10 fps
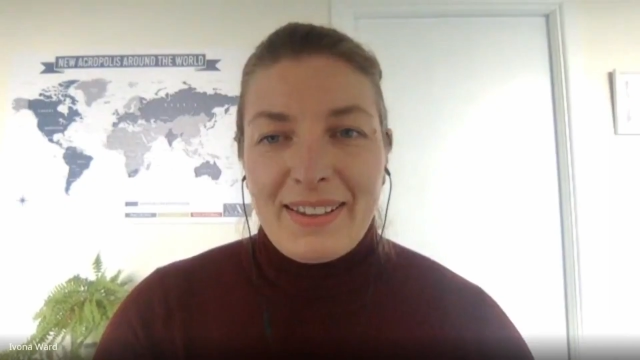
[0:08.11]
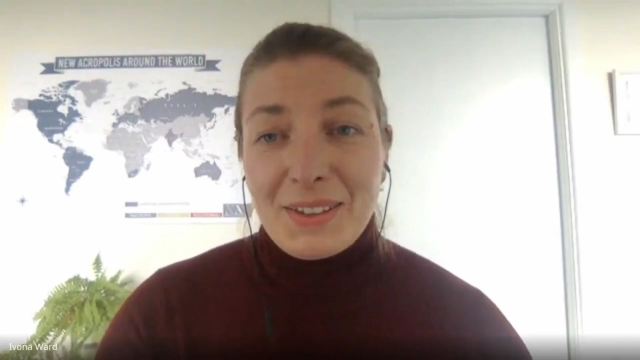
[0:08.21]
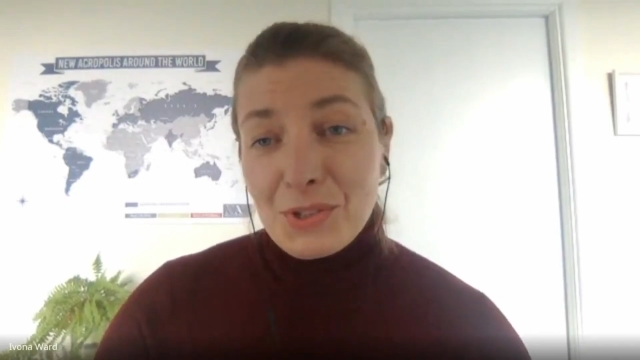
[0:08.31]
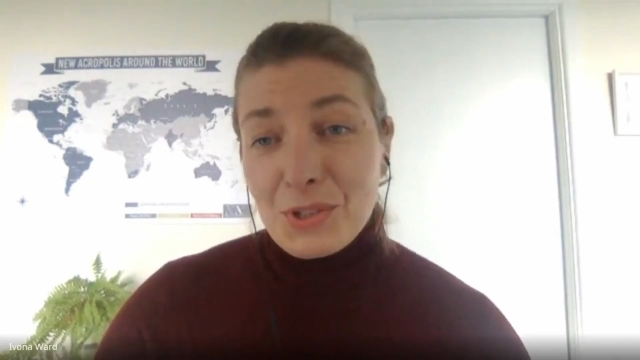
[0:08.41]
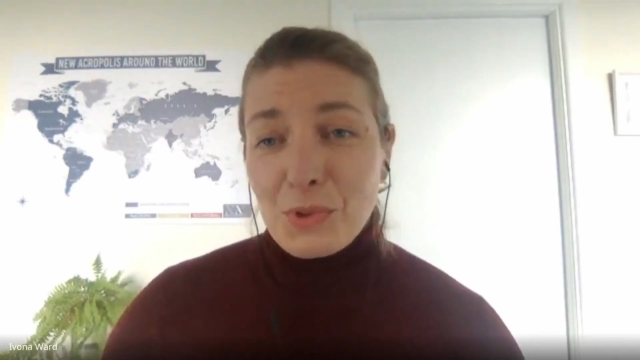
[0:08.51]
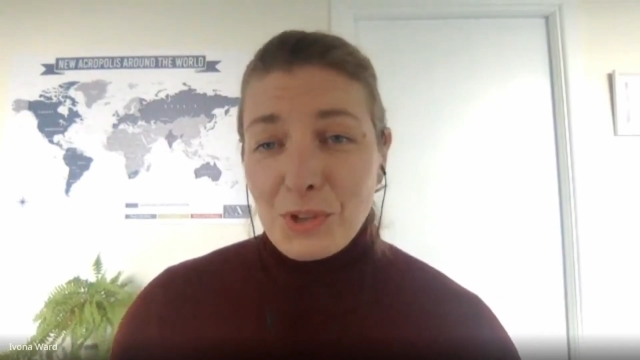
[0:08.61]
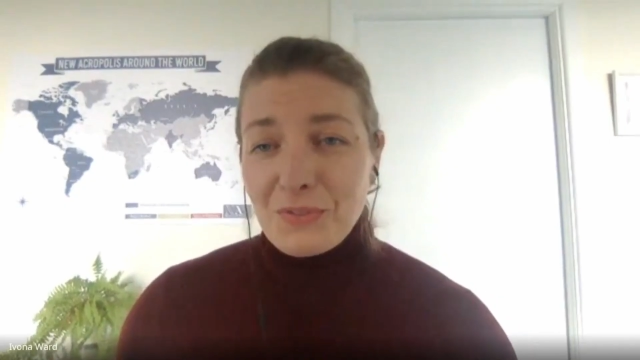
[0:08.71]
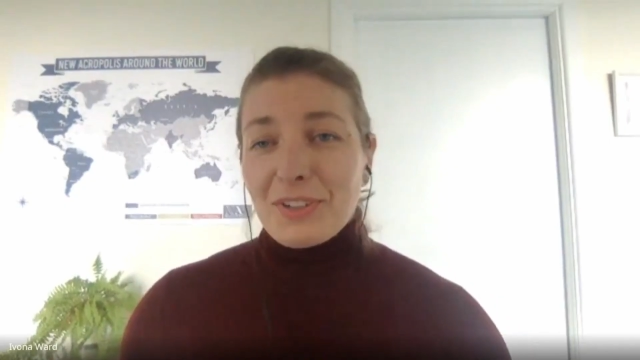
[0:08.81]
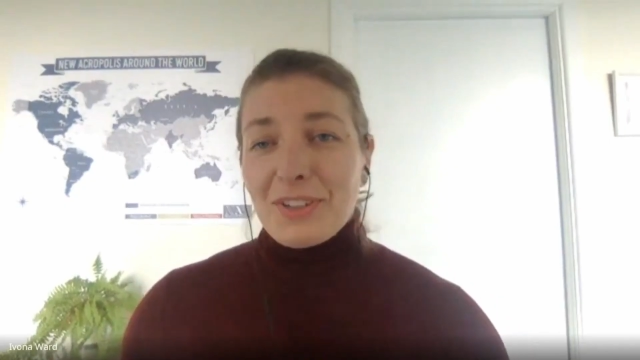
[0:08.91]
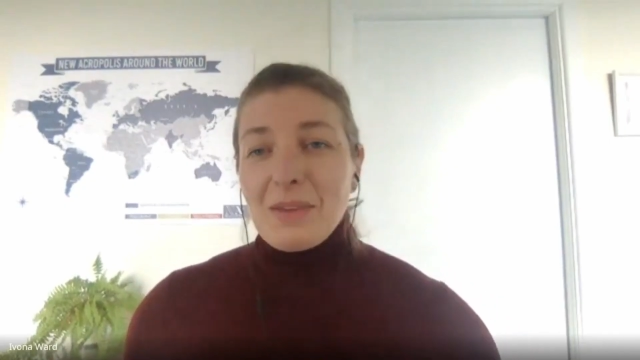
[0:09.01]
There is a
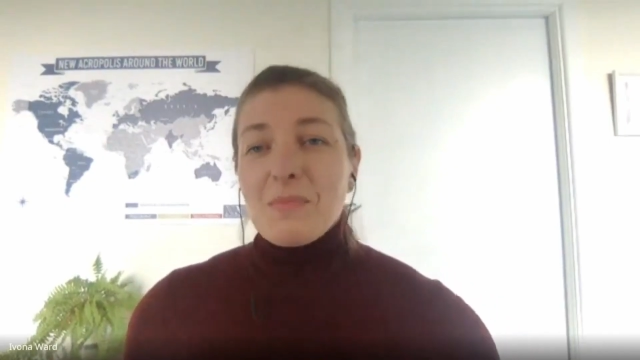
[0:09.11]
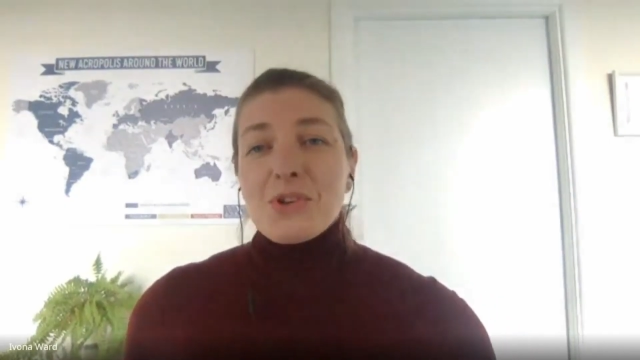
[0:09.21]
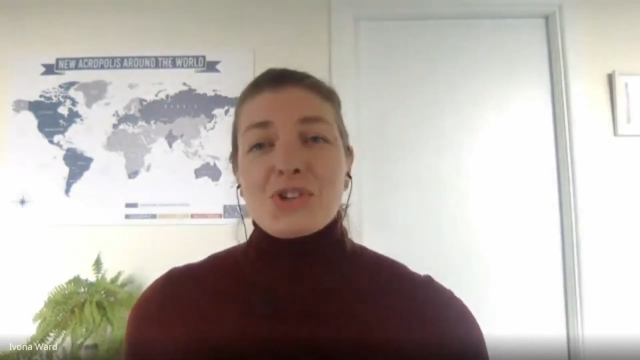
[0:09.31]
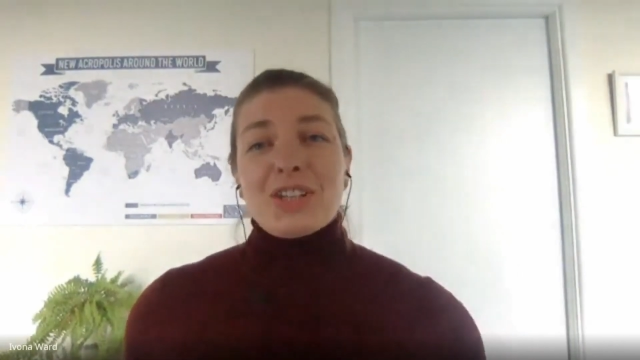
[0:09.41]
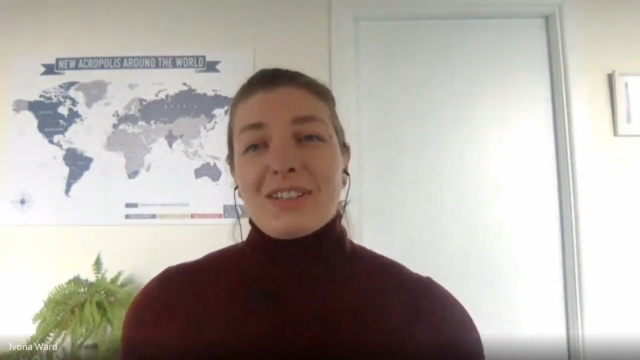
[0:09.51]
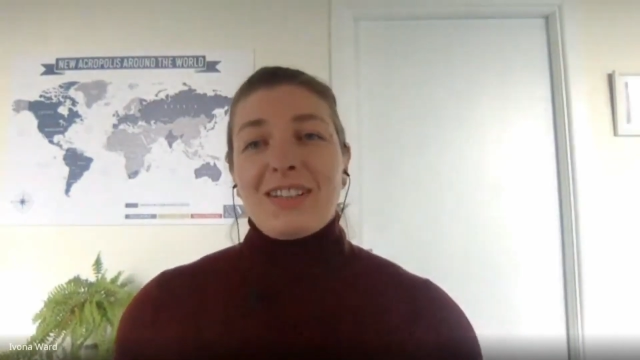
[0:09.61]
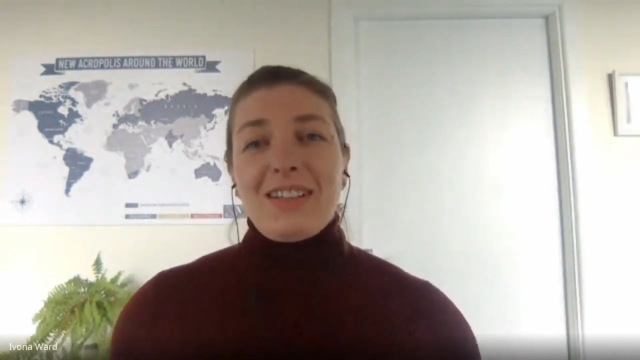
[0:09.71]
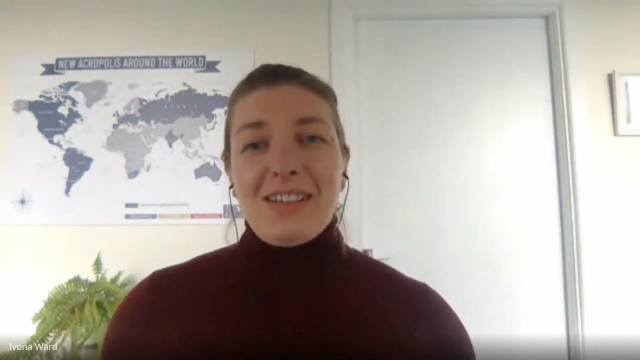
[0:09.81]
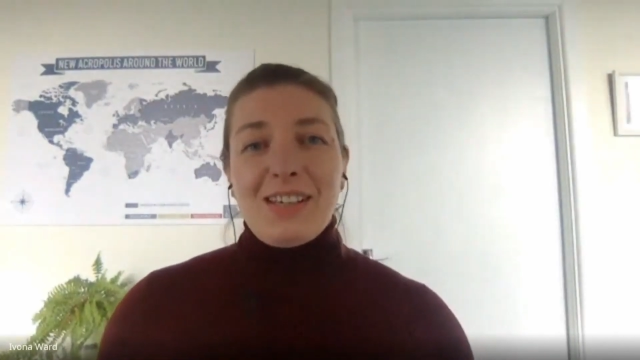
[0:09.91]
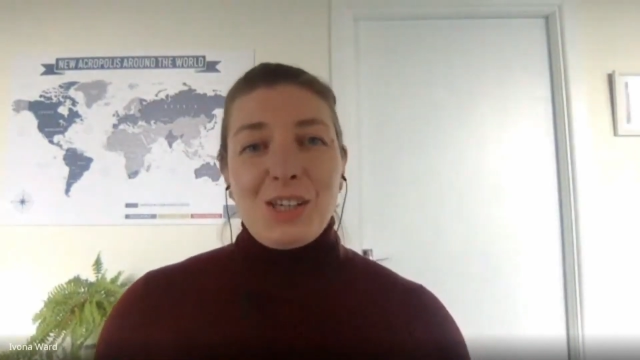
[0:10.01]
beautiful image that he
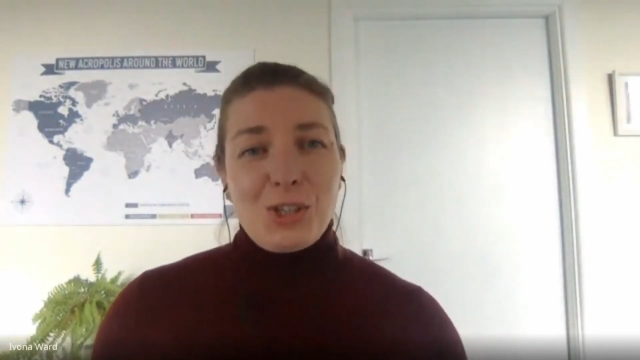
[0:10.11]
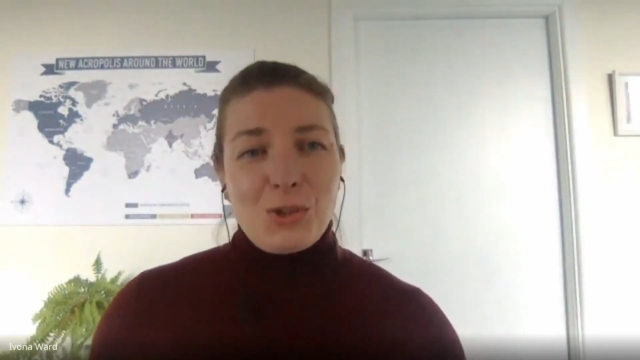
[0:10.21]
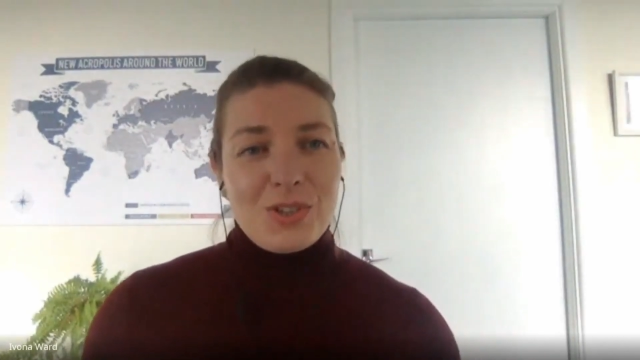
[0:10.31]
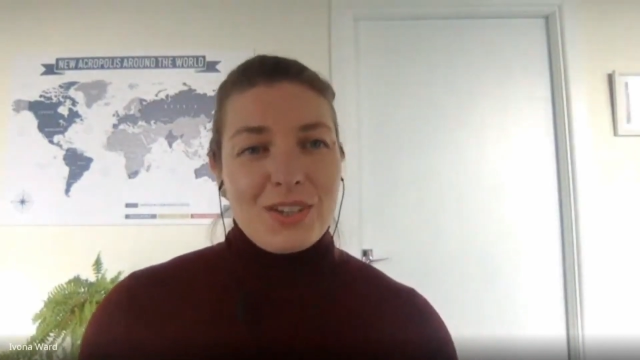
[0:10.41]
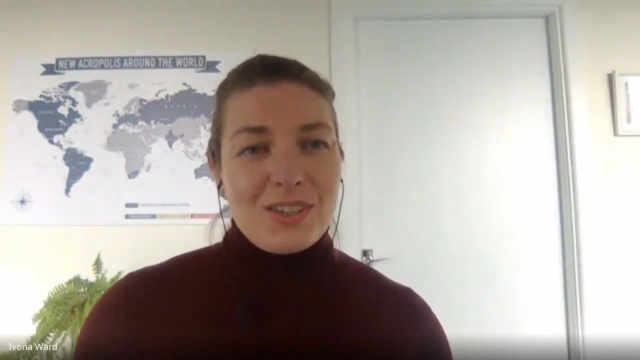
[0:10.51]
uses